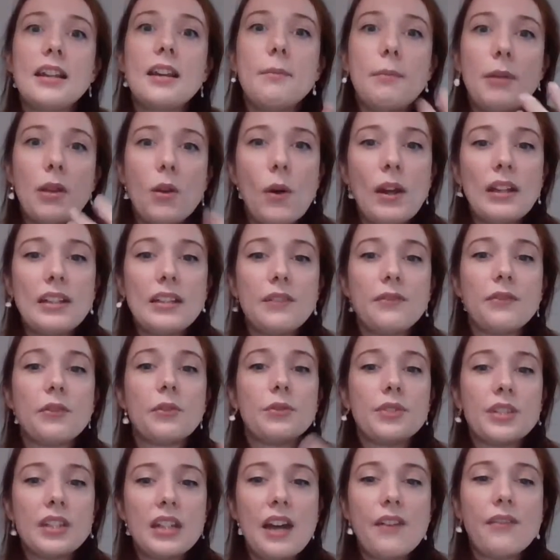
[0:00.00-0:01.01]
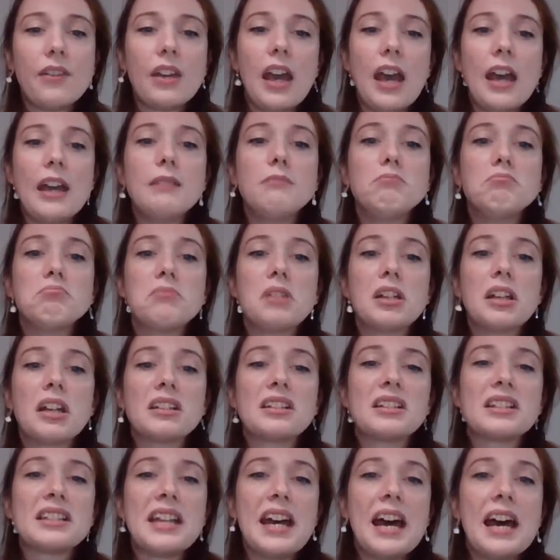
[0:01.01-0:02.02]
can be quite difficult to navigate and
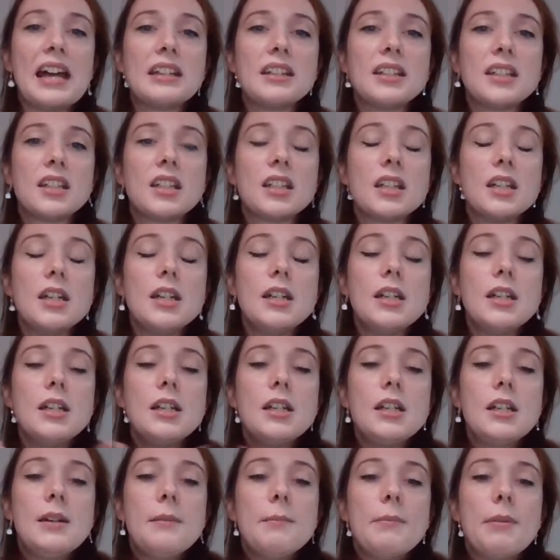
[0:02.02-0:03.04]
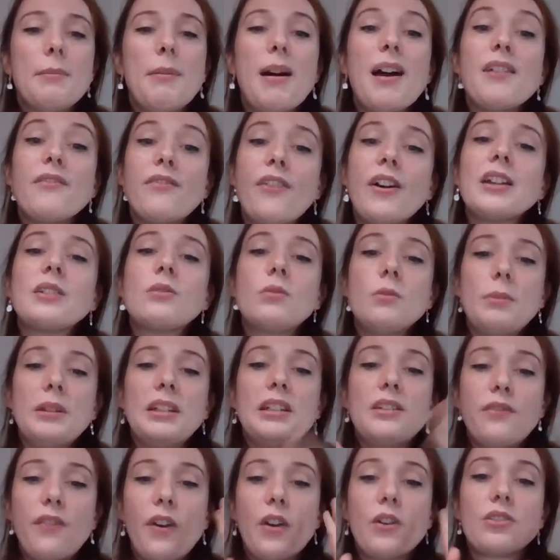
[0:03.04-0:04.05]
understand. But my advice would be
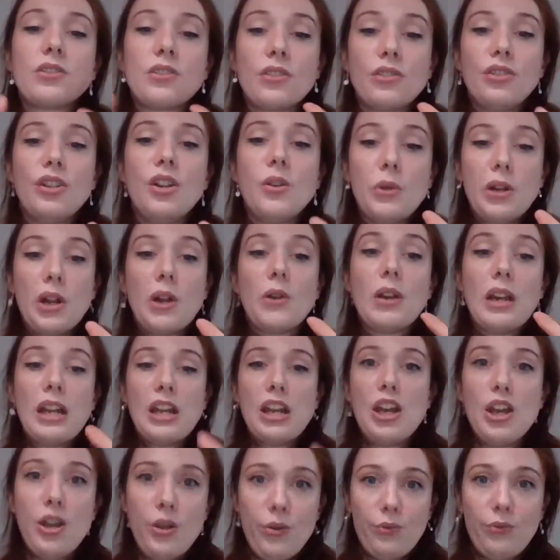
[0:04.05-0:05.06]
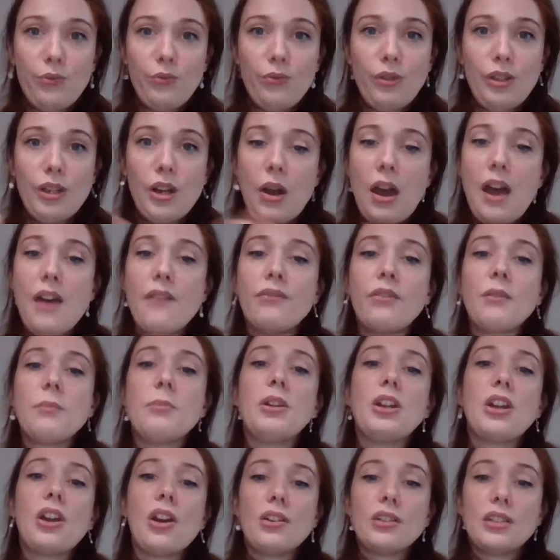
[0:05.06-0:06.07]
to focus on you and only you. You know,
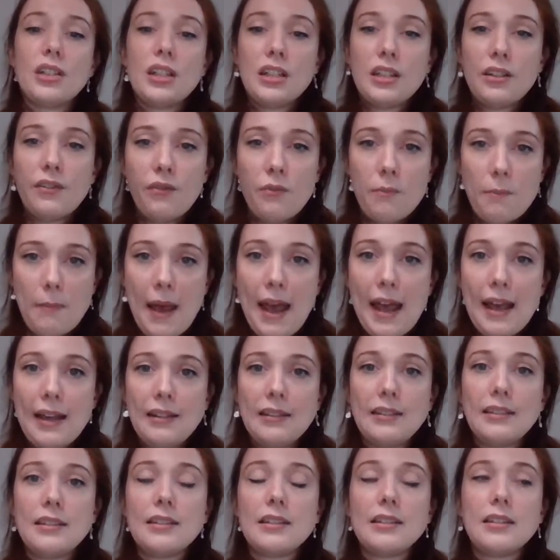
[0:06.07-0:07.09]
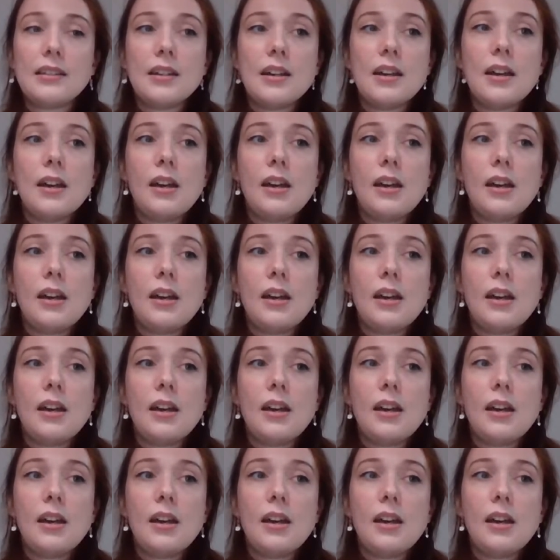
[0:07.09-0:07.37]
everybody goes at a different pace.